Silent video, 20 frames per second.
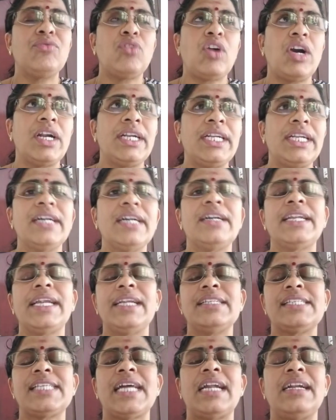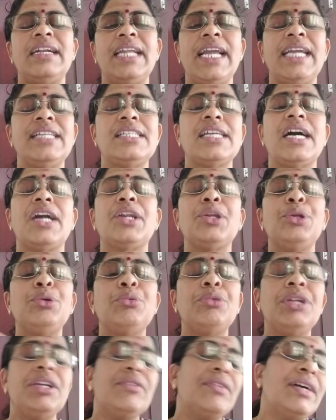water and sunlight are
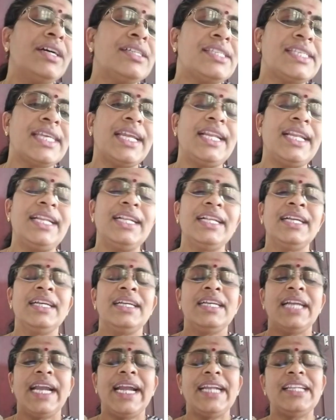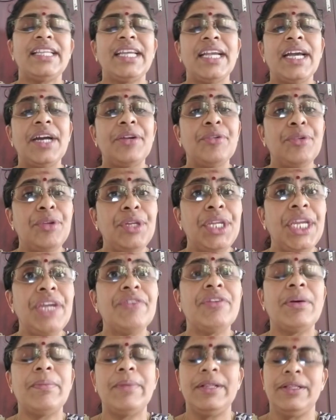universal and they are
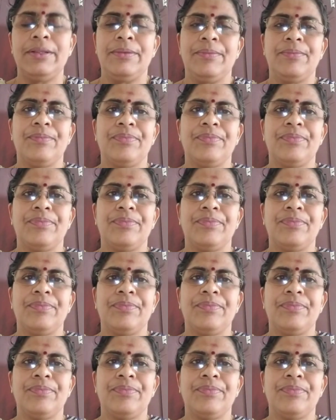renewable,